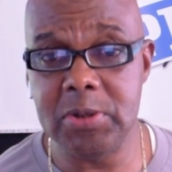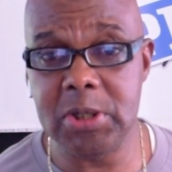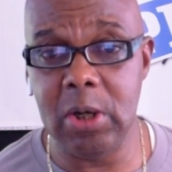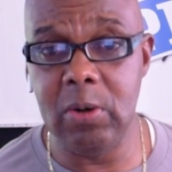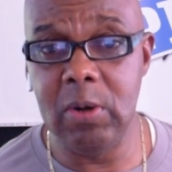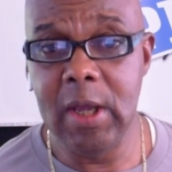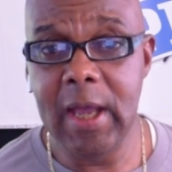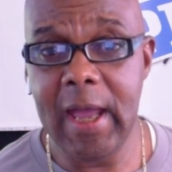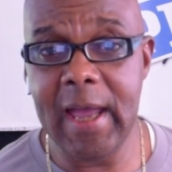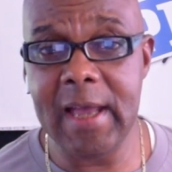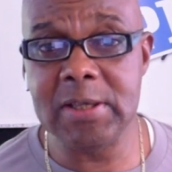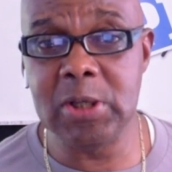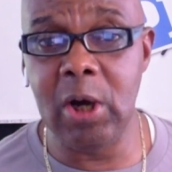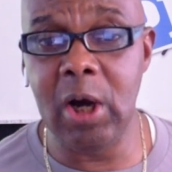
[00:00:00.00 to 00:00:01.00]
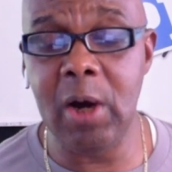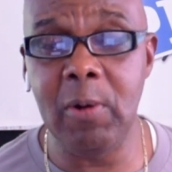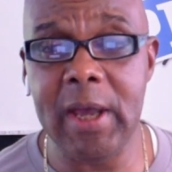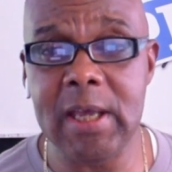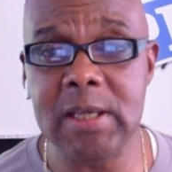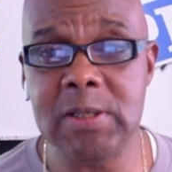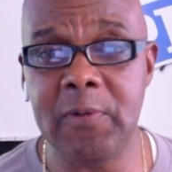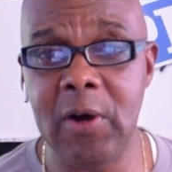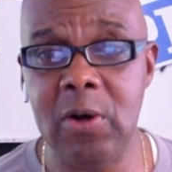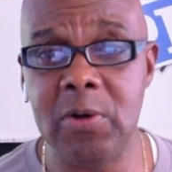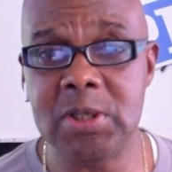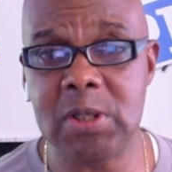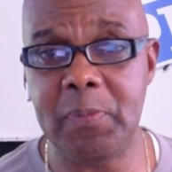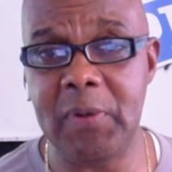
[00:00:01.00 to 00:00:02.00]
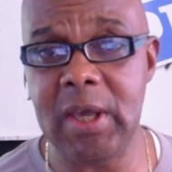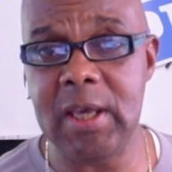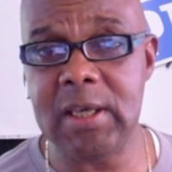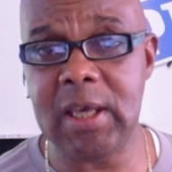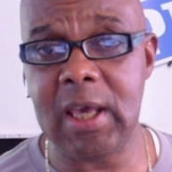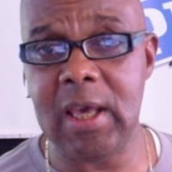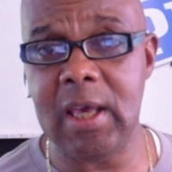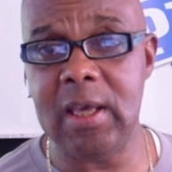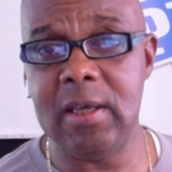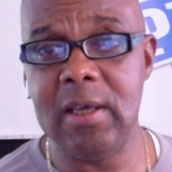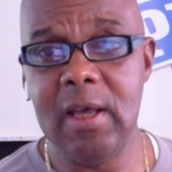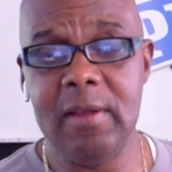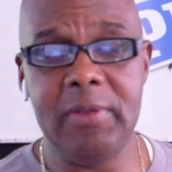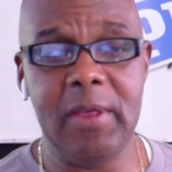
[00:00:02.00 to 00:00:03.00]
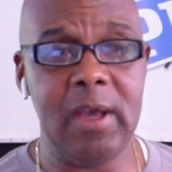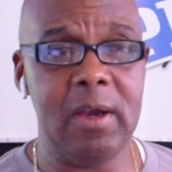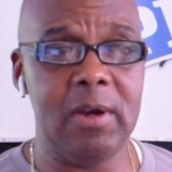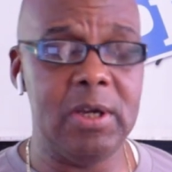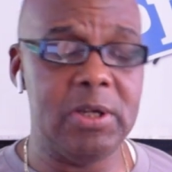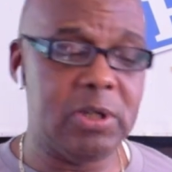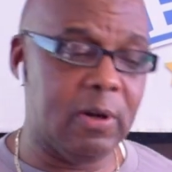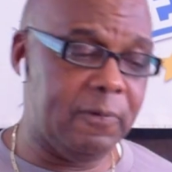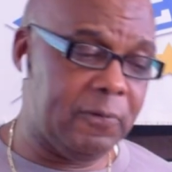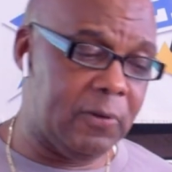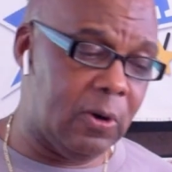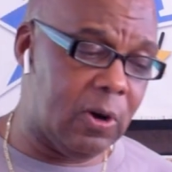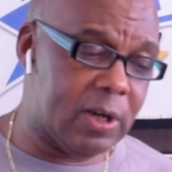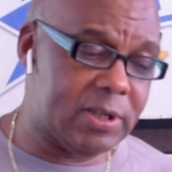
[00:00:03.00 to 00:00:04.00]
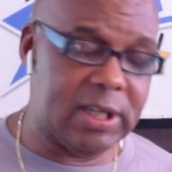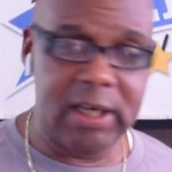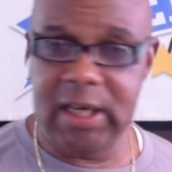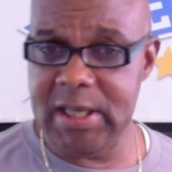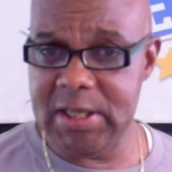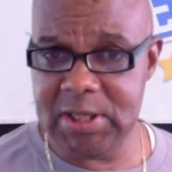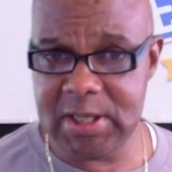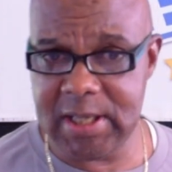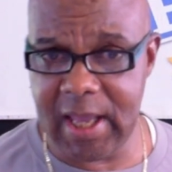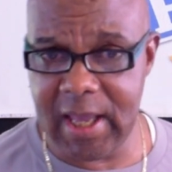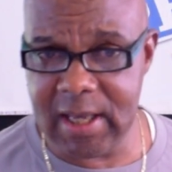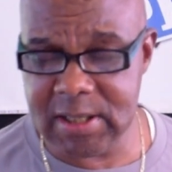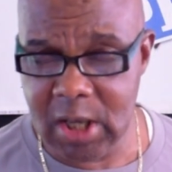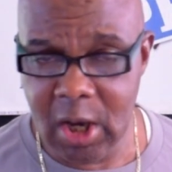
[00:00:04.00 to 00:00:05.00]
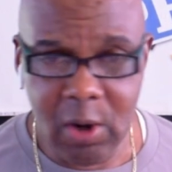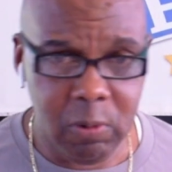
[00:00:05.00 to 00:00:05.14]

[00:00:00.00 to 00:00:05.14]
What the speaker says: So, as always, folks, Speed King, there is your Fleur de Lis Stakes,